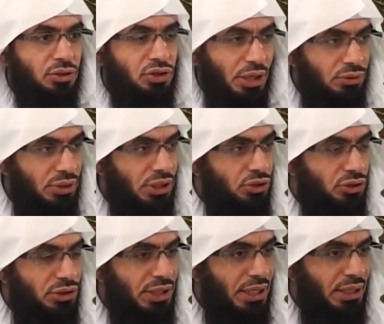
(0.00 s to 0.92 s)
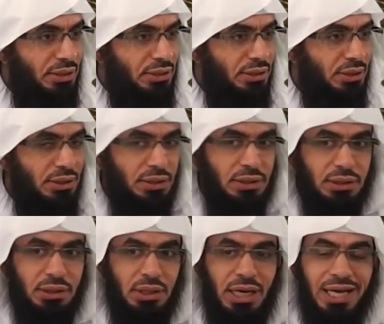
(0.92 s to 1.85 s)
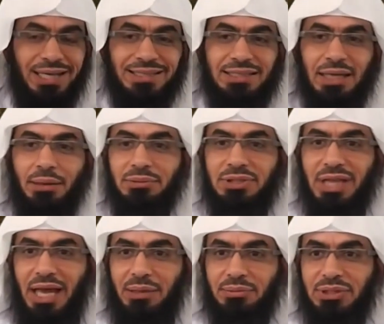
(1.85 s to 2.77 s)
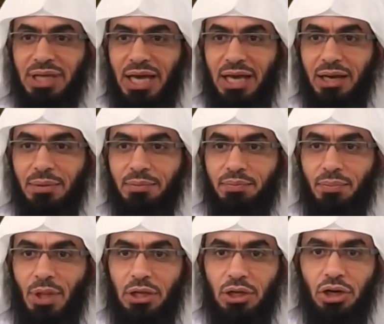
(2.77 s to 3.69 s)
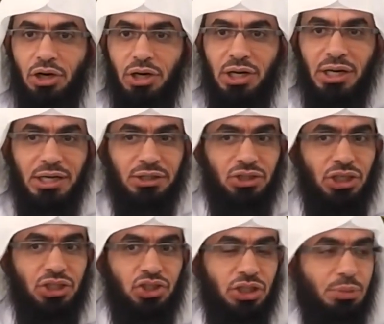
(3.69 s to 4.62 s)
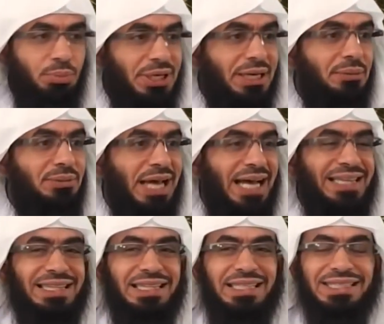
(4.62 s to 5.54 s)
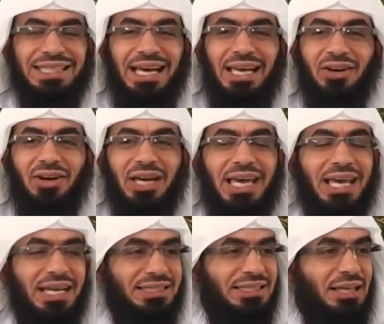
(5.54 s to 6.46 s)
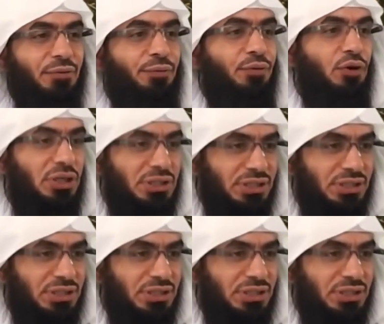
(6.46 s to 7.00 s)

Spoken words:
See how dangerous that is? Sometimes ilm, learning and teaching becomes a desire in itself for